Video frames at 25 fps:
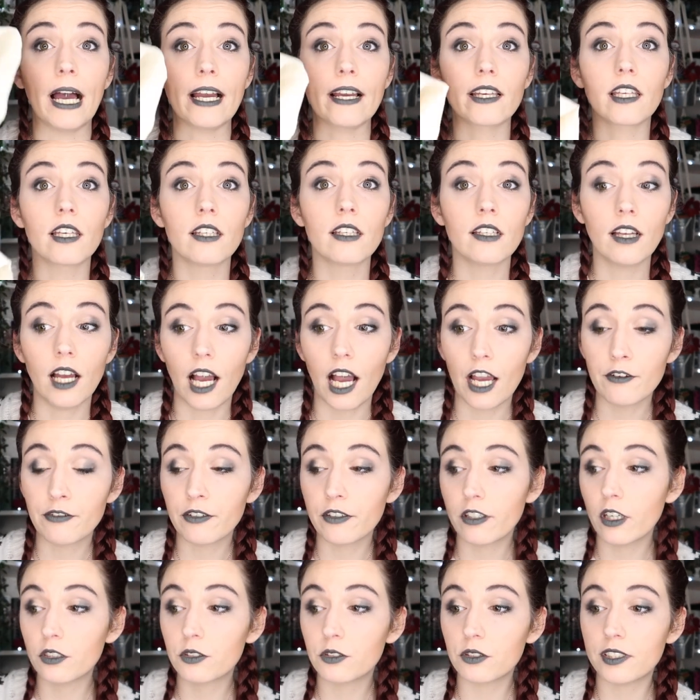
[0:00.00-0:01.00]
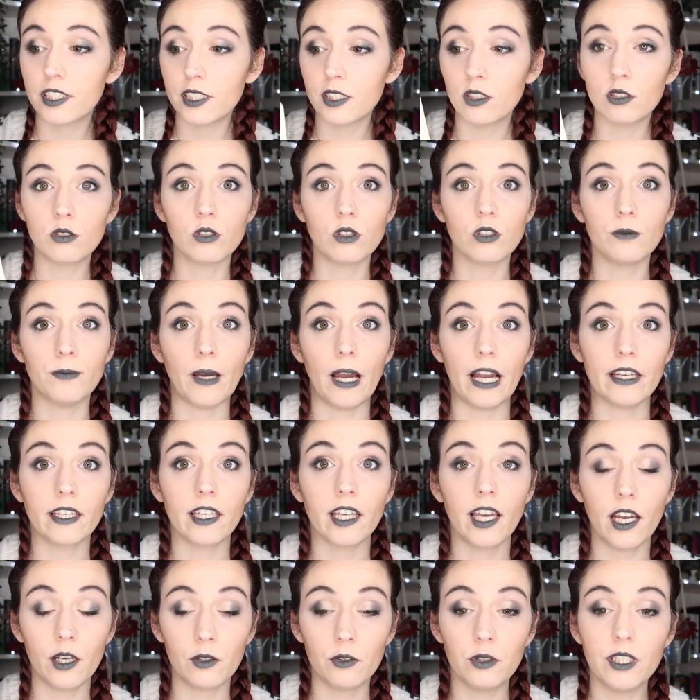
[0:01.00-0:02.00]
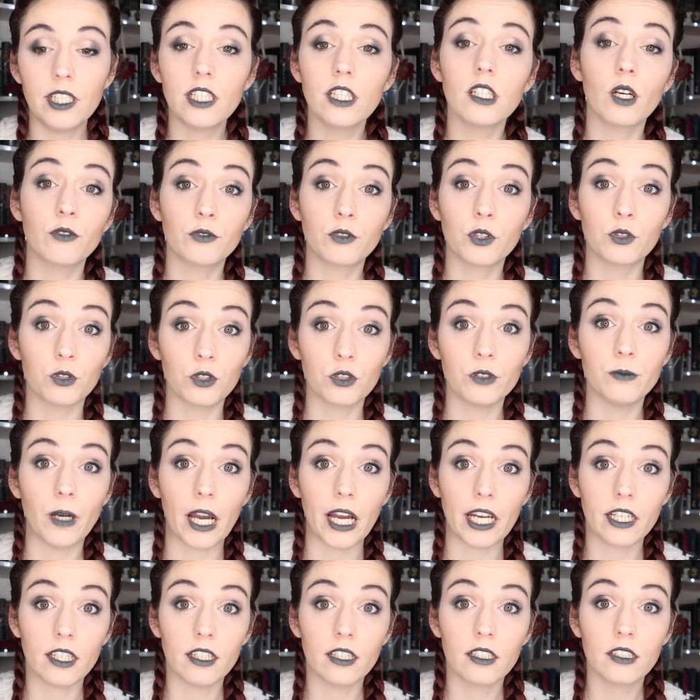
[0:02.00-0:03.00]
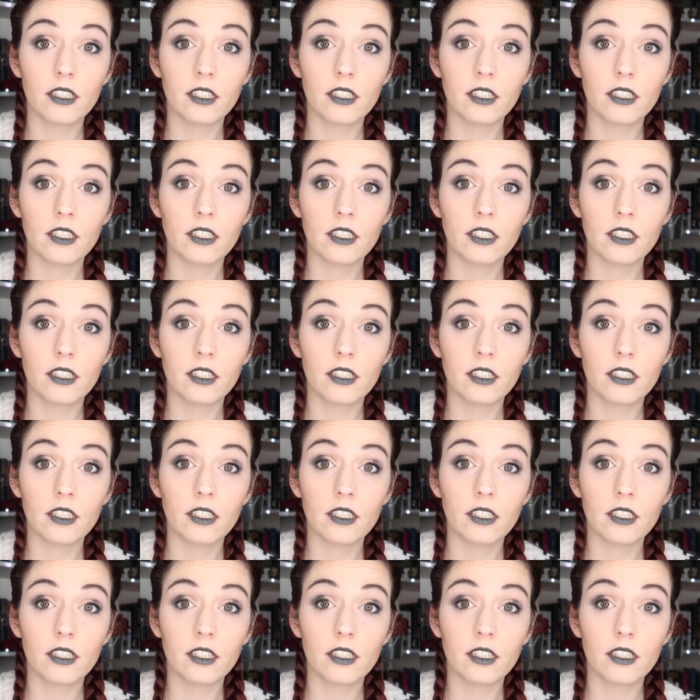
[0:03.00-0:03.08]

bag. I forgot to say the tote bag. I really love the tote bag.